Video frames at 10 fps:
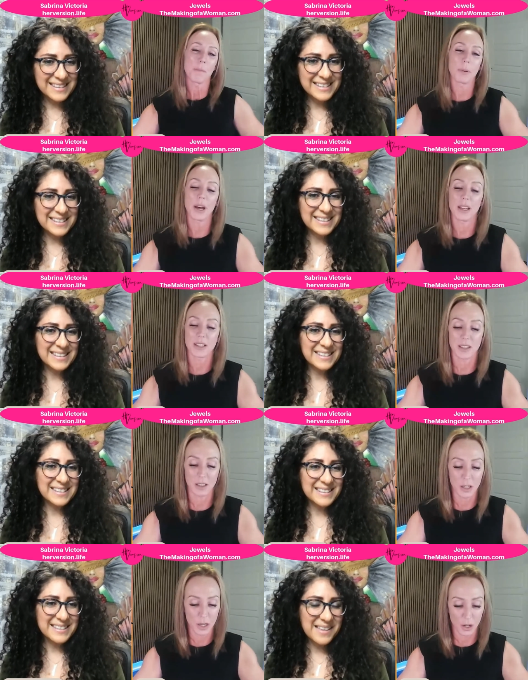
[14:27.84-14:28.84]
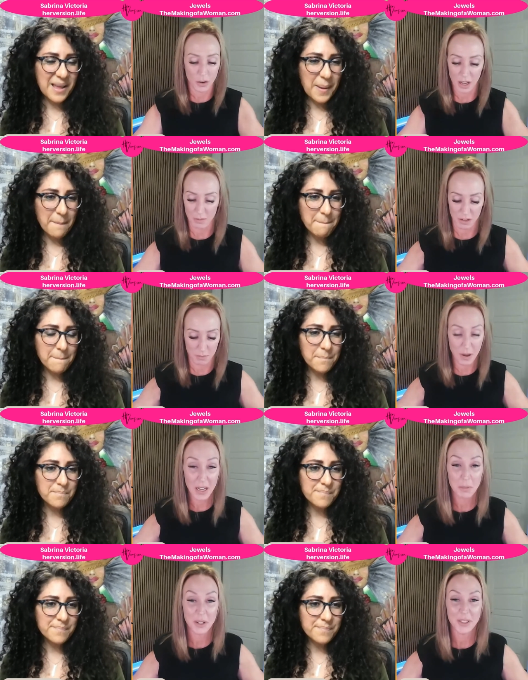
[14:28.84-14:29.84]
Speaker 1: but you know, I'm a
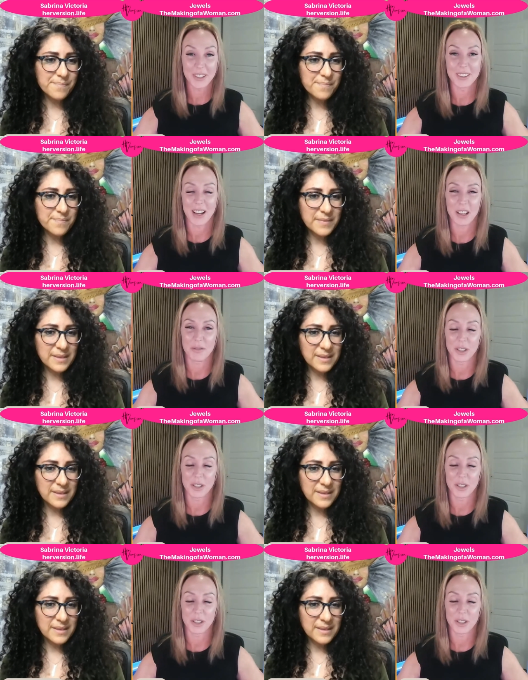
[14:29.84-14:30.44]
bodybuilder. I'm